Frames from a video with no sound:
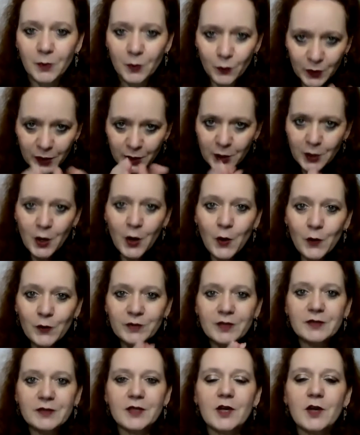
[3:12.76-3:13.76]
But we
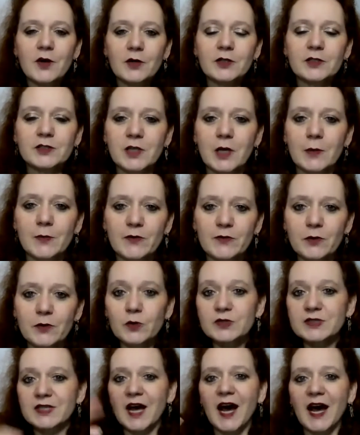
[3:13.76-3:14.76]
know that there are some of
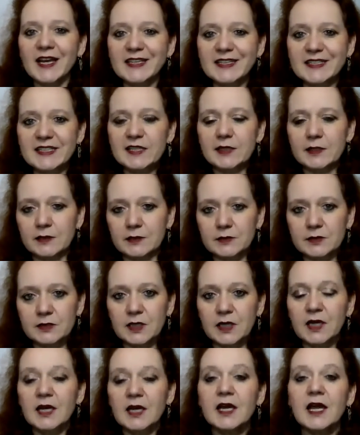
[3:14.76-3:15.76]
those
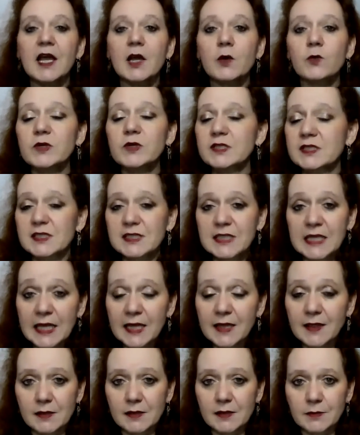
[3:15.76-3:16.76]
ideals. And we
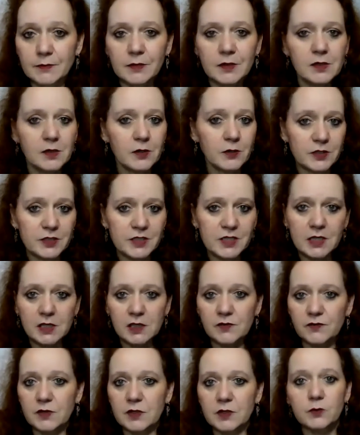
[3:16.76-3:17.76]
see them on
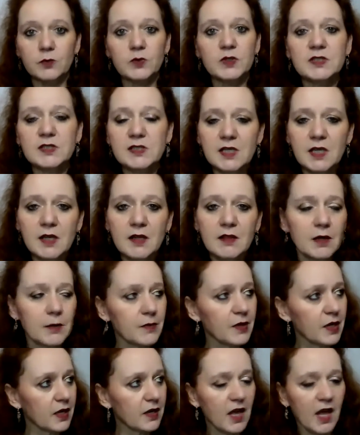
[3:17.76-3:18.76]
TV. We see
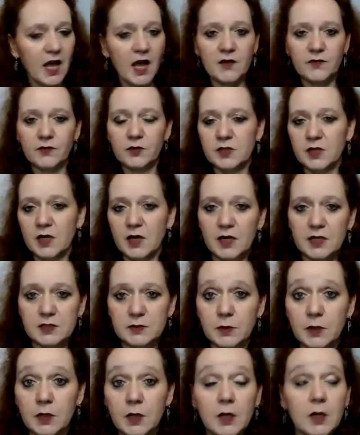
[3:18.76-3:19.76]
them in
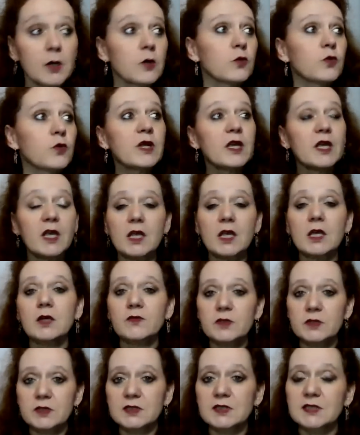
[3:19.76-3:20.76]
advertisement. We
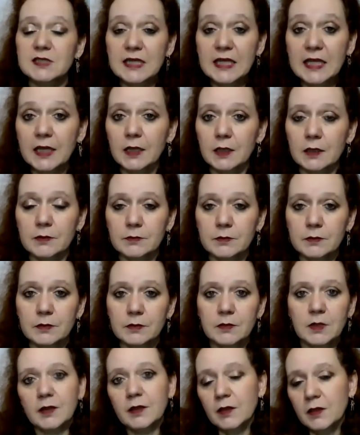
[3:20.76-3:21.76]
even see
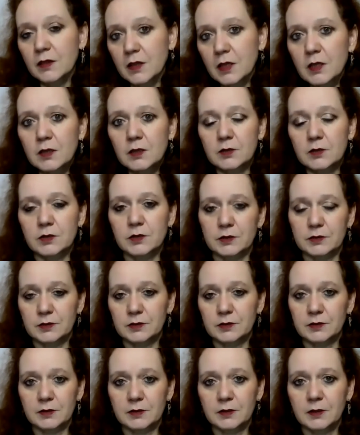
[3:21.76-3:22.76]
them in
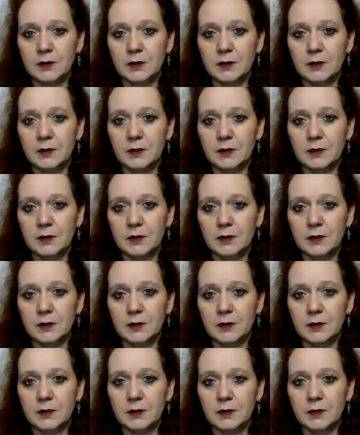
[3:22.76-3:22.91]
theaters.